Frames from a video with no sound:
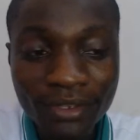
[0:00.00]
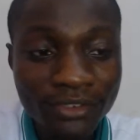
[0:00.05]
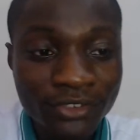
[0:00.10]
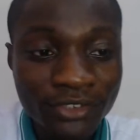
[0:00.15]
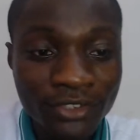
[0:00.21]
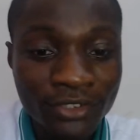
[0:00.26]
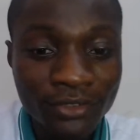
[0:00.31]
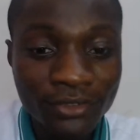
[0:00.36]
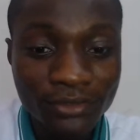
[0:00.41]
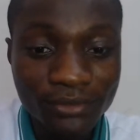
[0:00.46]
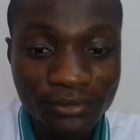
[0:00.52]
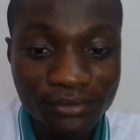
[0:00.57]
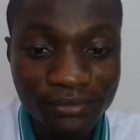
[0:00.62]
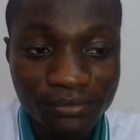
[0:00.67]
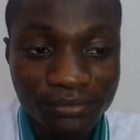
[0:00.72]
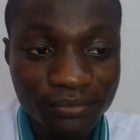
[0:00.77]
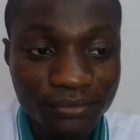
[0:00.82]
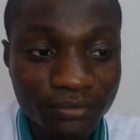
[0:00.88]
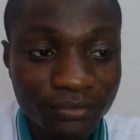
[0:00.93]
so
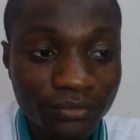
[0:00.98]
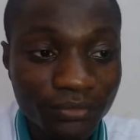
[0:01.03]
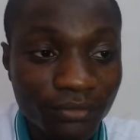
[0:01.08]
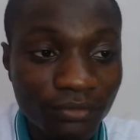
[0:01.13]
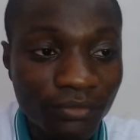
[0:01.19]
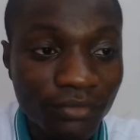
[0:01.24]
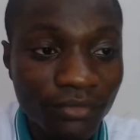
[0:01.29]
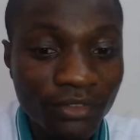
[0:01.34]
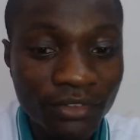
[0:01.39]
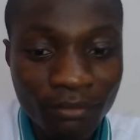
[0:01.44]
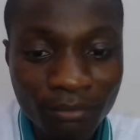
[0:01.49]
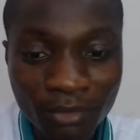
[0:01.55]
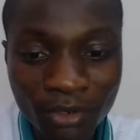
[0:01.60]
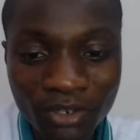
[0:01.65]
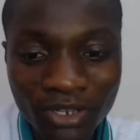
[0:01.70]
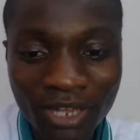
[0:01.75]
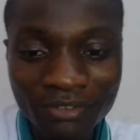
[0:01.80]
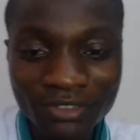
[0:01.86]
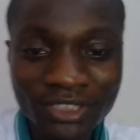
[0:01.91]

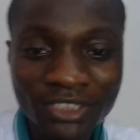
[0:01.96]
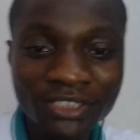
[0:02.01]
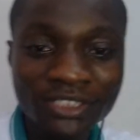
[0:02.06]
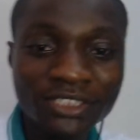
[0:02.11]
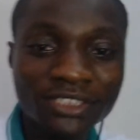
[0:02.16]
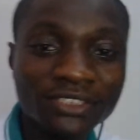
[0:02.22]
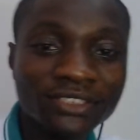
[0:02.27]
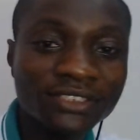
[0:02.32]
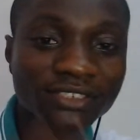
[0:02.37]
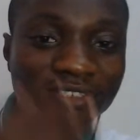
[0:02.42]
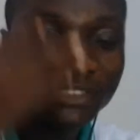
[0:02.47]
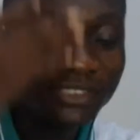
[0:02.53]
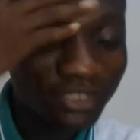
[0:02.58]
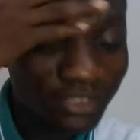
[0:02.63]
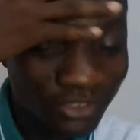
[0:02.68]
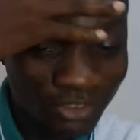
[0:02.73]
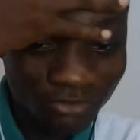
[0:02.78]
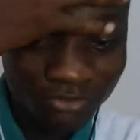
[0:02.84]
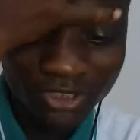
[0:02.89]
but you have seen it.
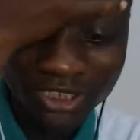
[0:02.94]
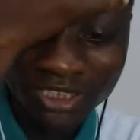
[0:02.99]
You've